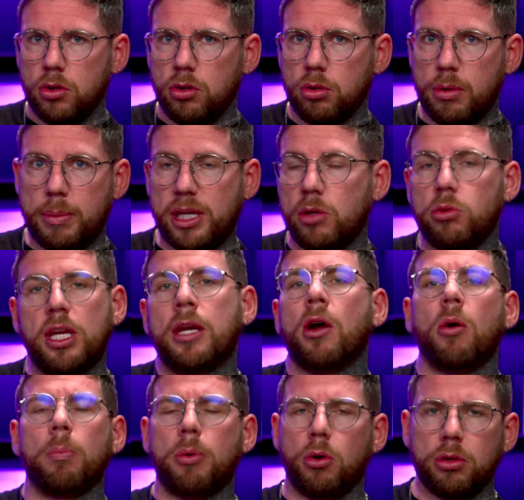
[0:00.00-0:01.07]
or maybe you didn't
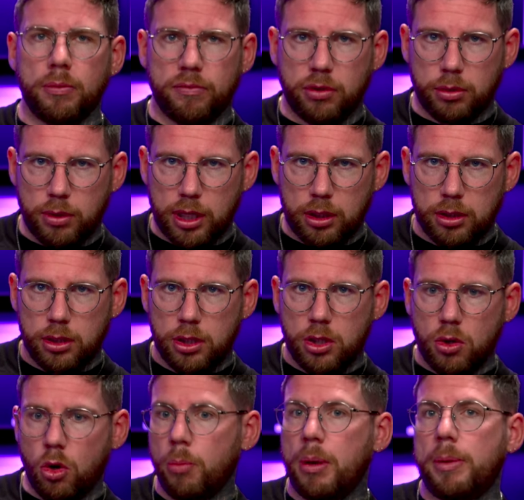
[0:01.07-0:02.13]
onboard them very well,
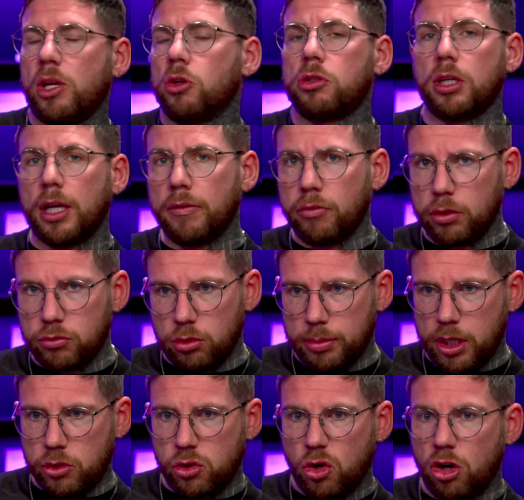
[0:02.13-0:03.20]
or maybe your delivery is rubbish,